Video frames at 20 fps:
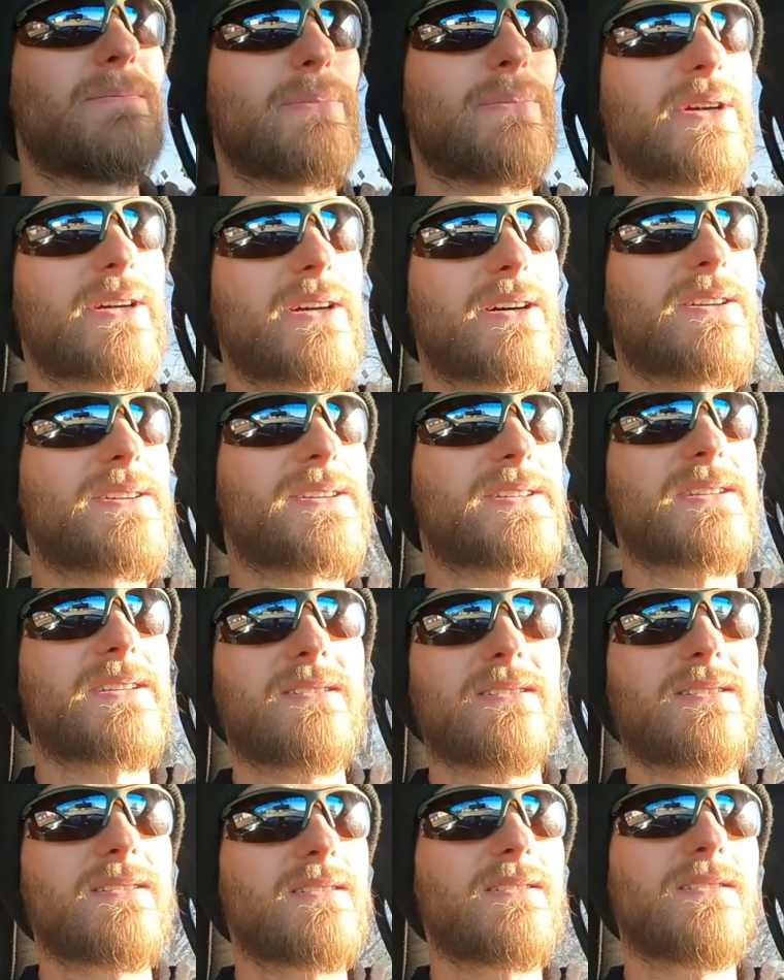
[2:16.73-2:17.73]
because
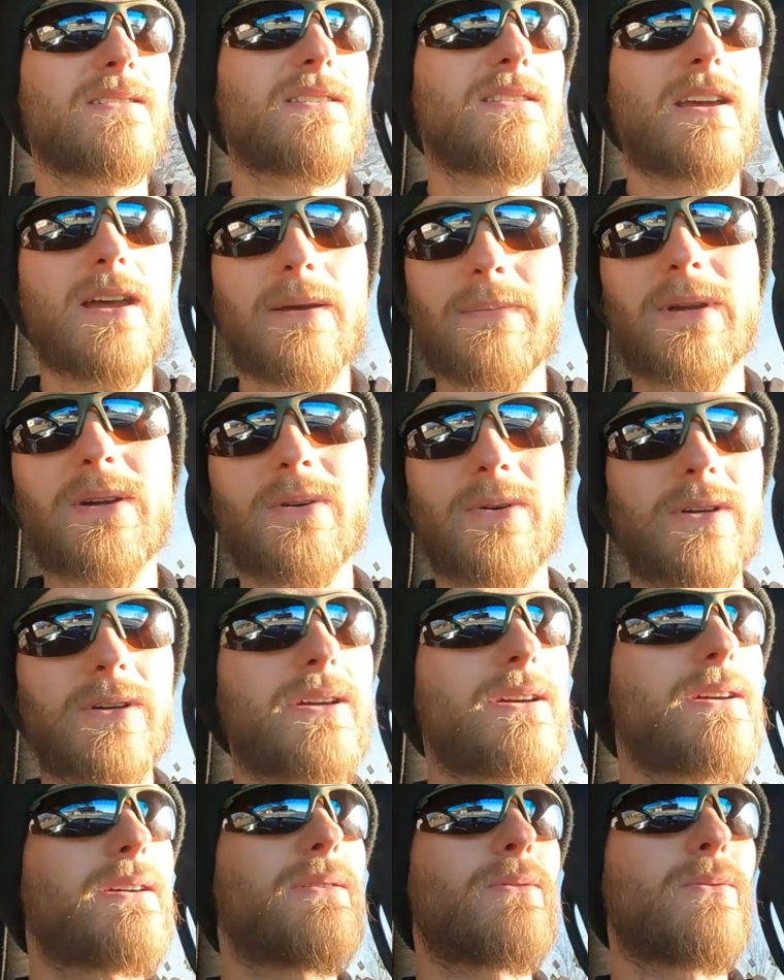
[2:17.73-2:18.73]

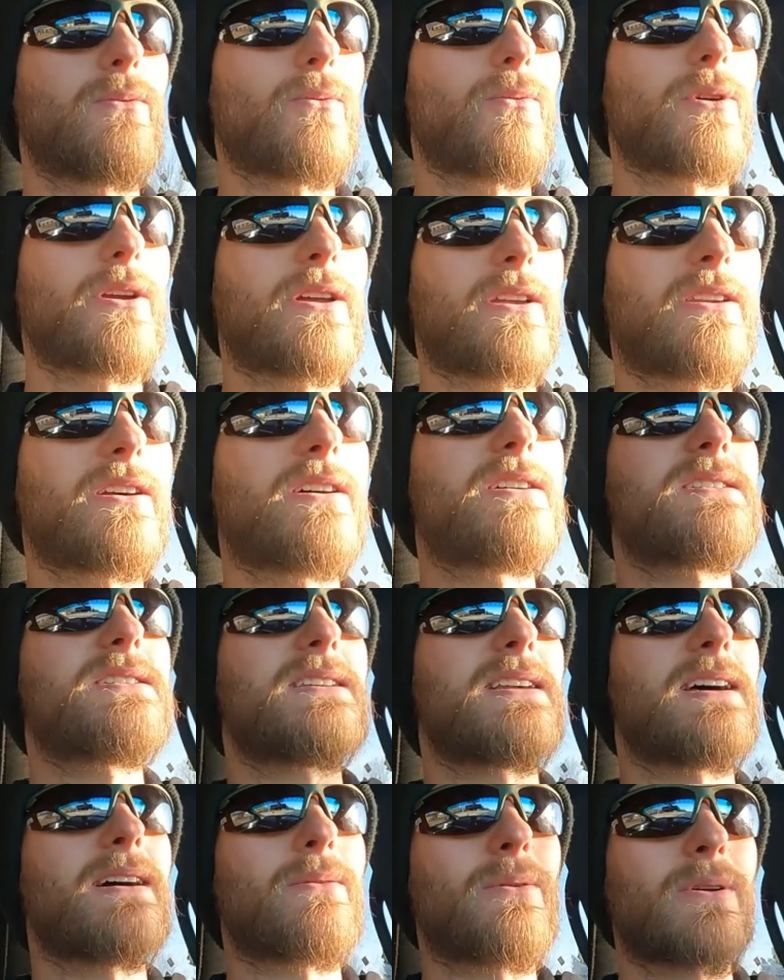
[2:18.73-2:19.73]
typically when it does
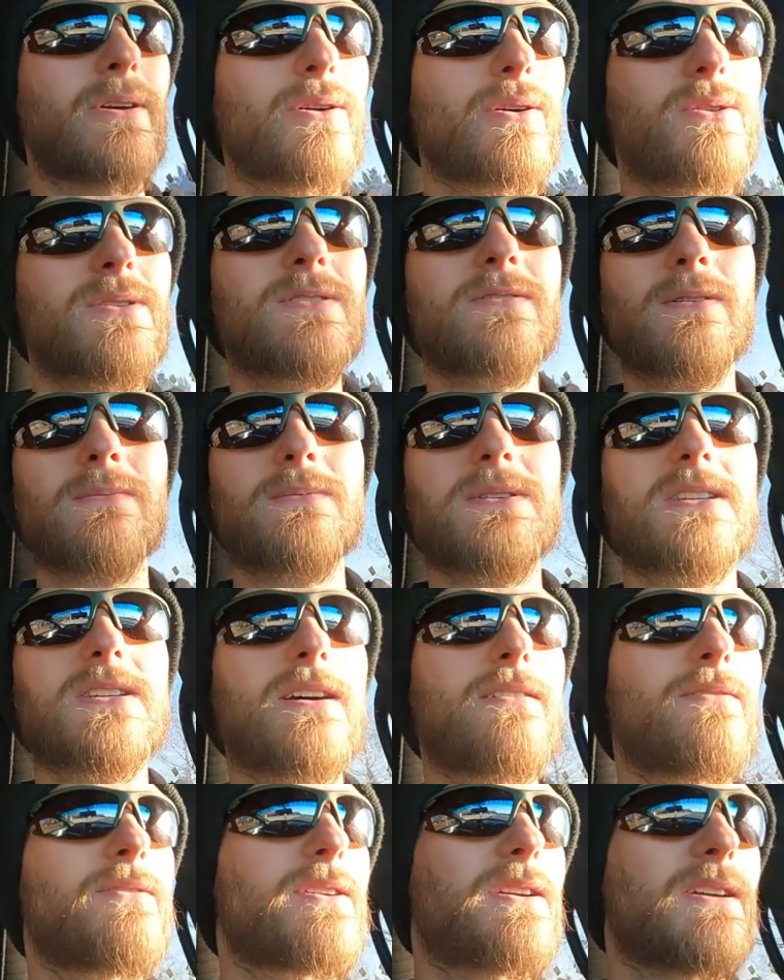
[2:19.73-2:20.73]
that, when it goes from
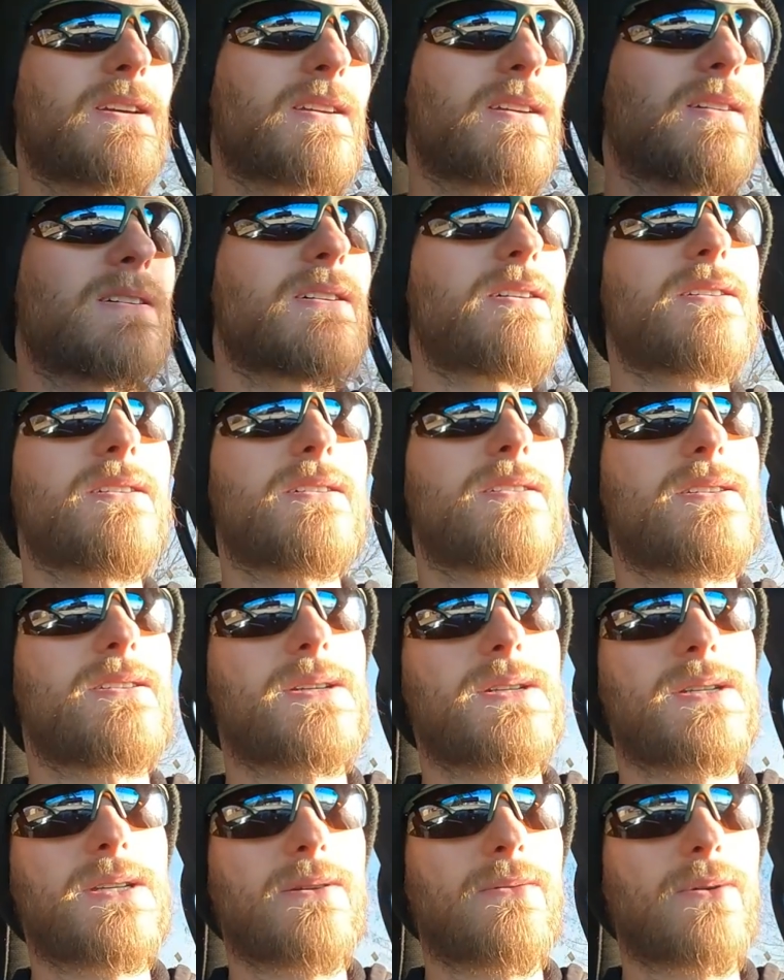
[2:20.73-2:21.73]
70
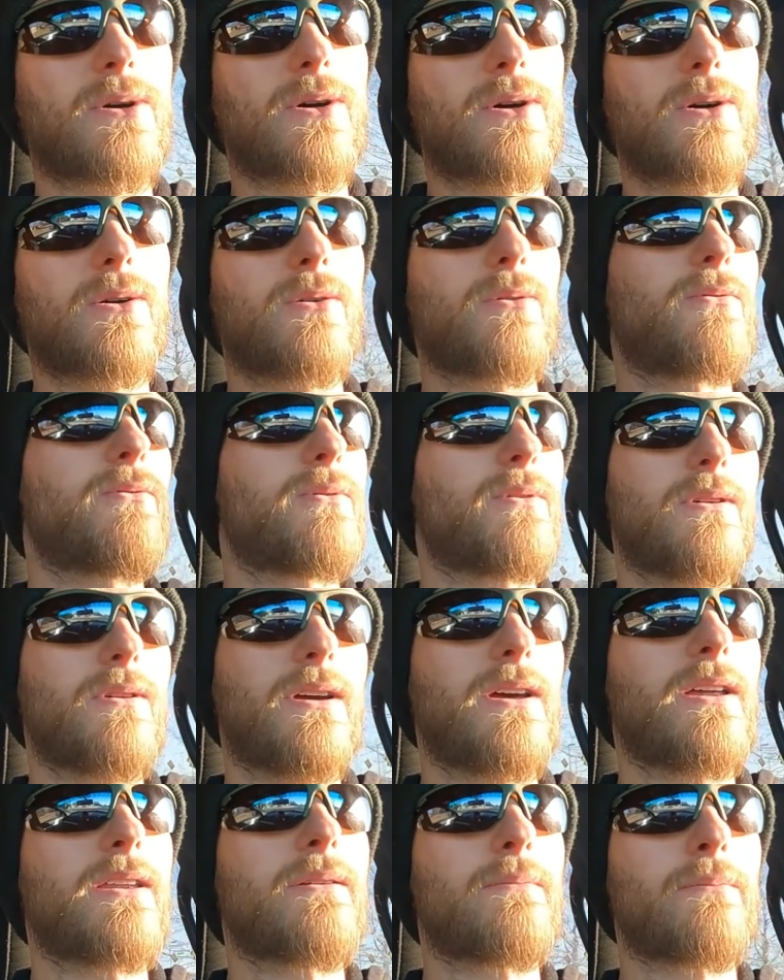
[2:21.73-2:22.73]
to zero
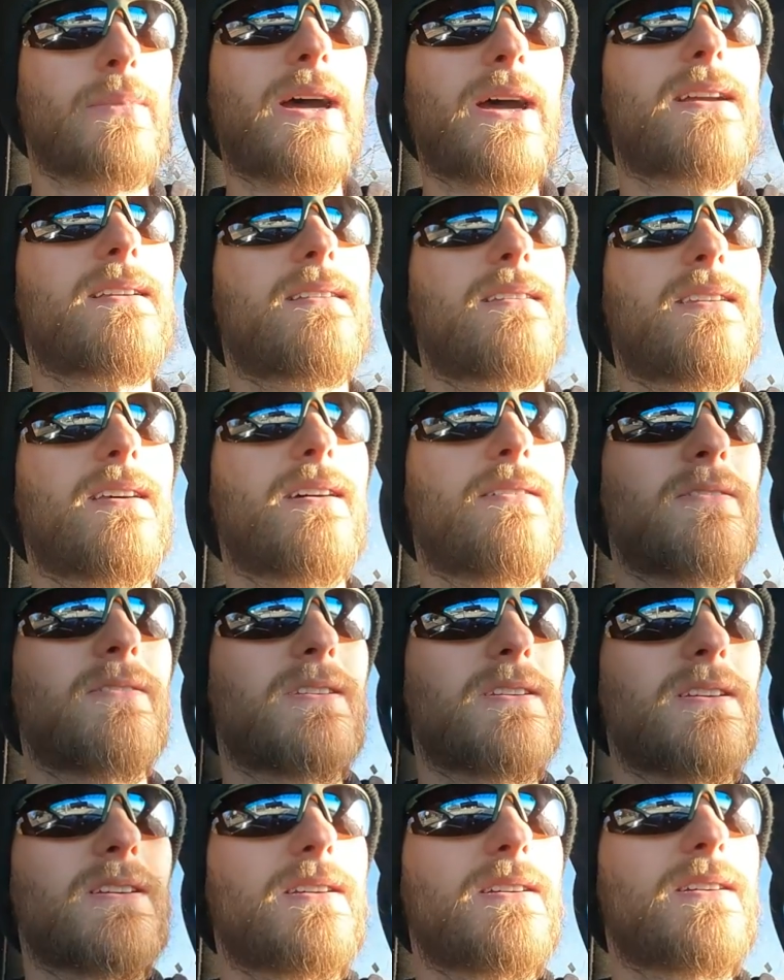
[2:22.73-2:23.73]
and then back to
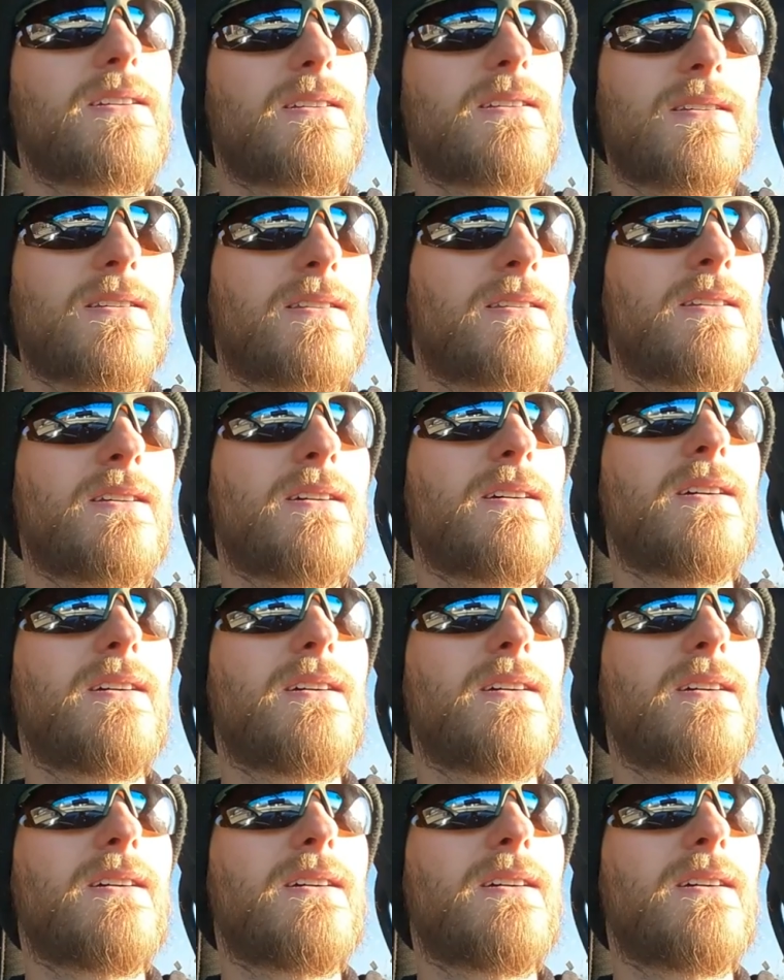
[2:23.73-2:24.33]
70, and